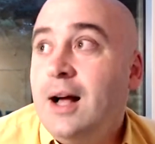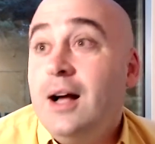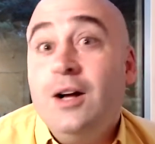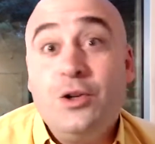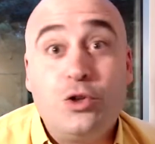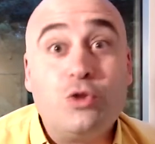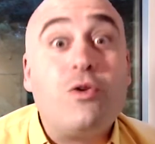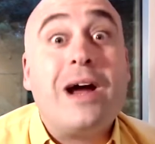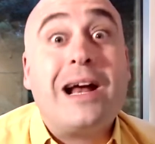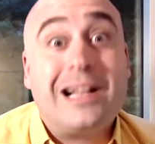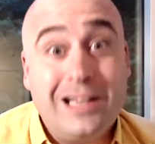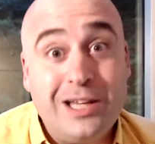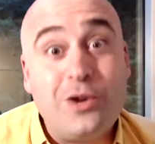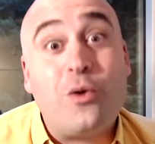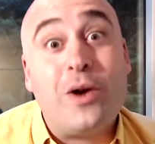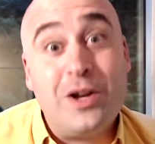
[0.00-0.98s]

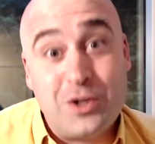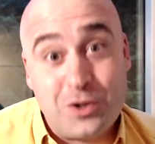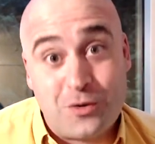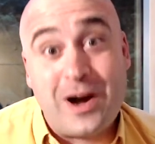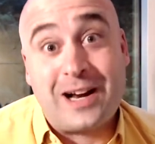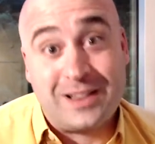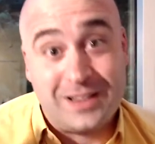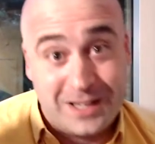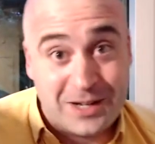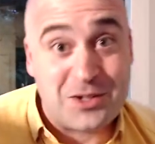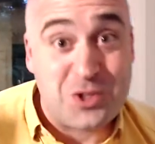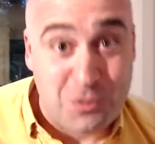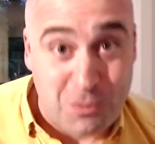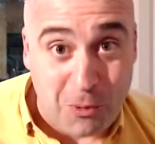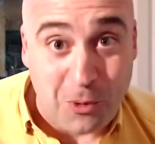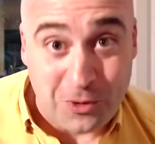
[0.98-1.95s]
directly or indirectly
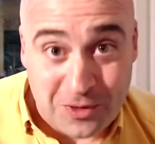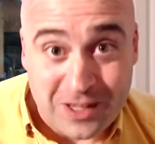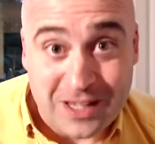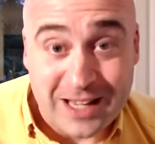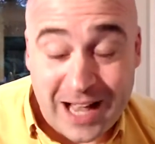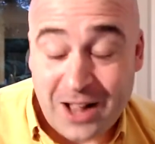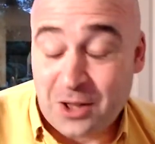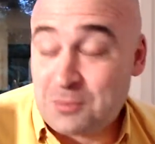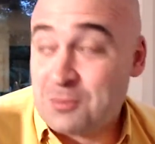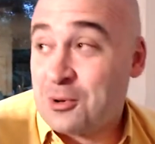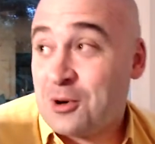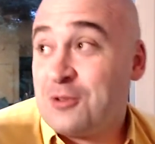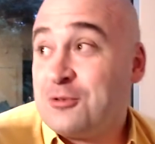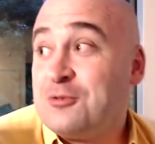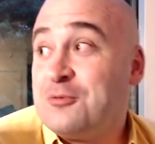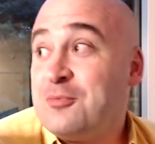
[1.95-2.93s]
support the caliber
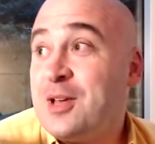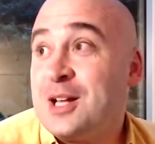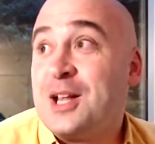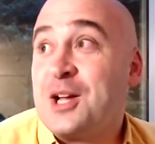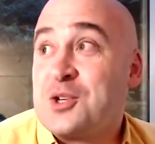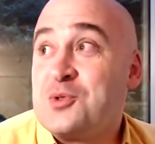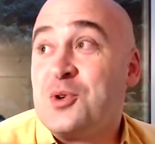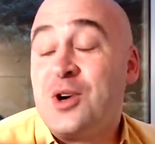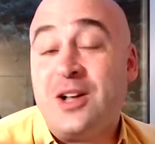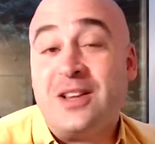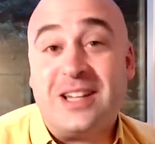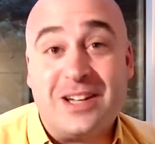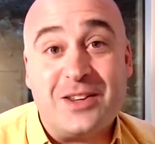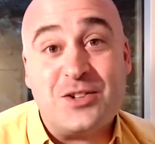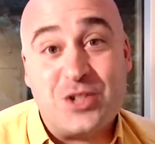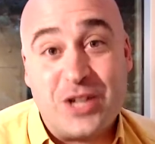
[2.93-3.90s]
of intellectual
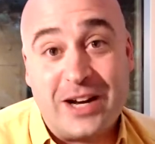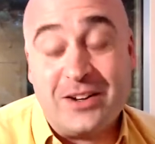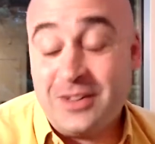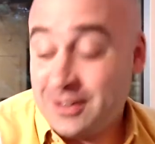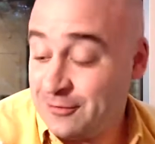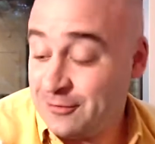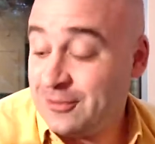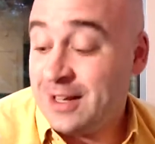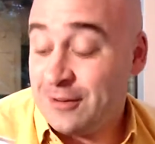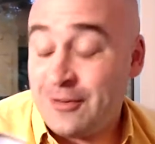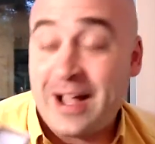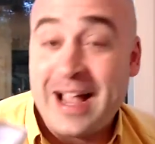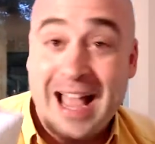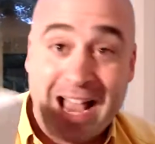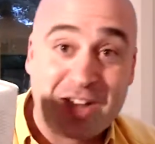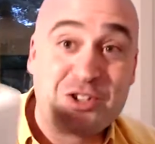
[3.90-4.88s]
content on the channel. If
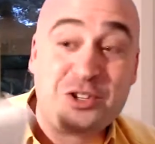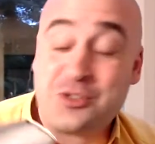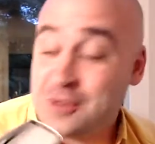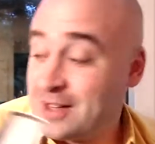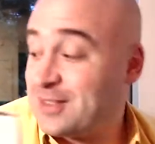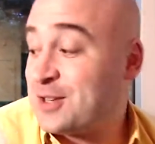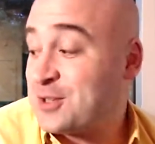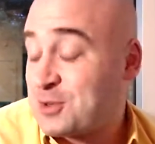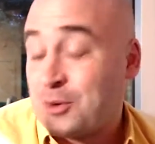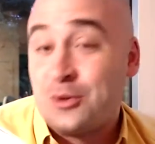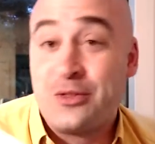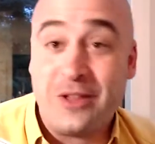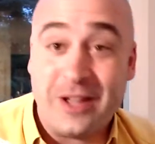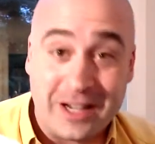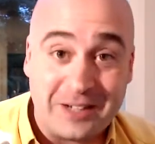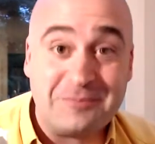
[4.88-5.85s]
I actually read this whole
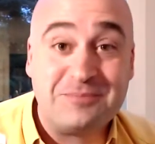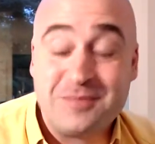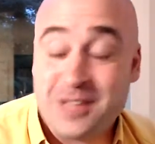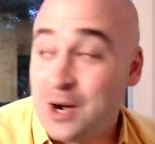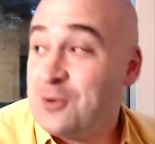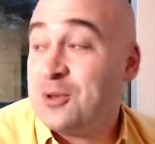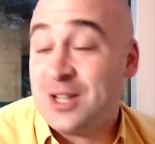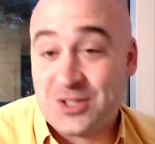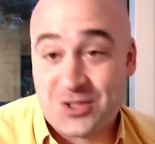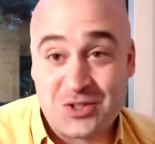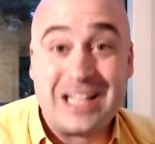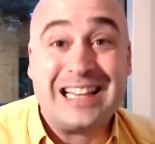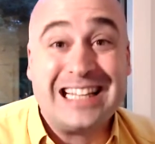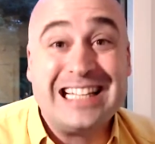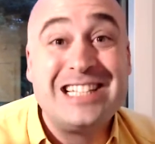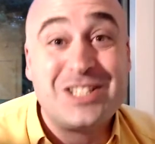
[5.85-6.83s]
thing, doubtless,
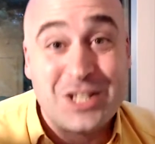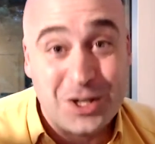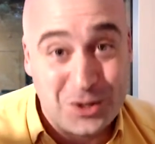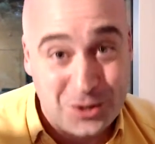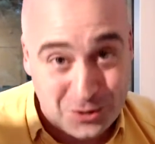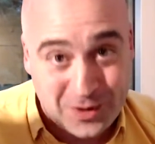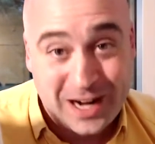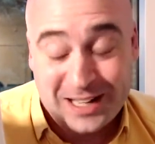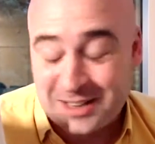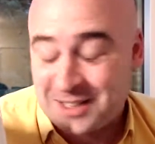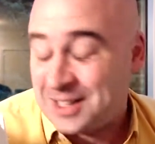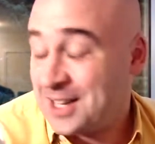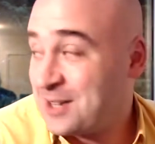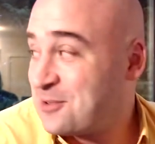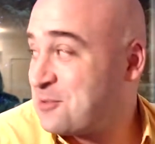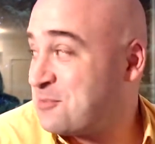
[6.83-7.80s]
at least
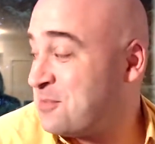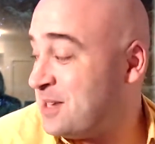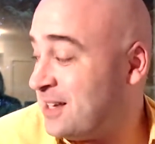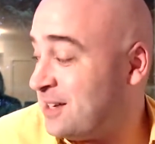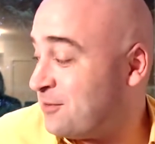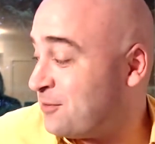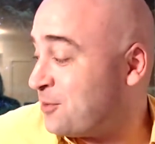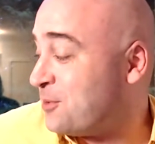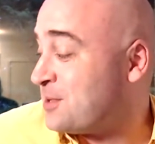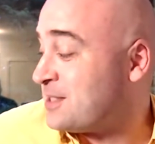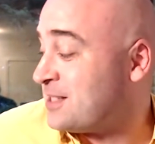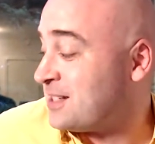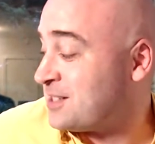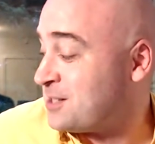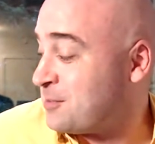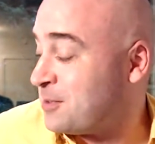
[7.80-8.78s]
indirectly, it would be
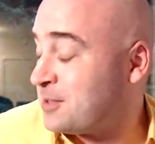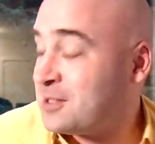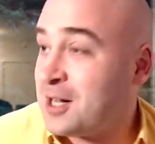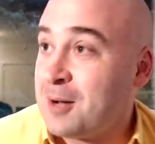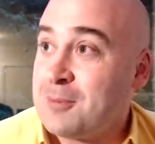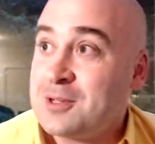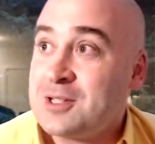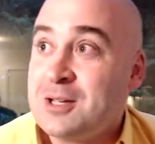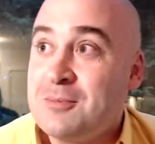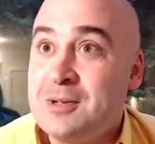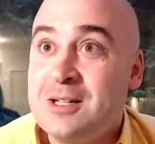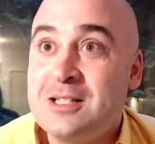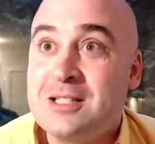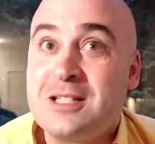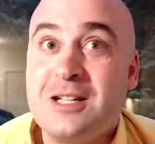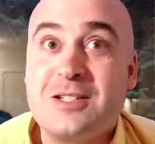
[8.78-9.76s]
influencing some of the topics I'd be
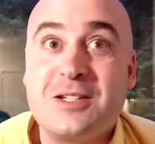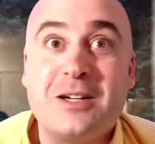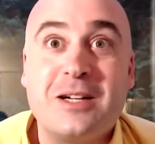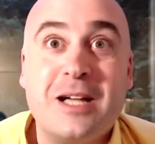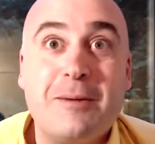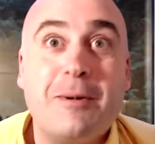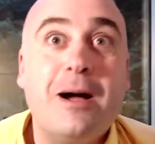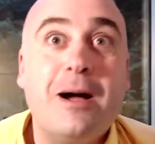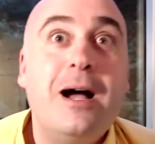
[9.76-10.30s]
discussing on camera.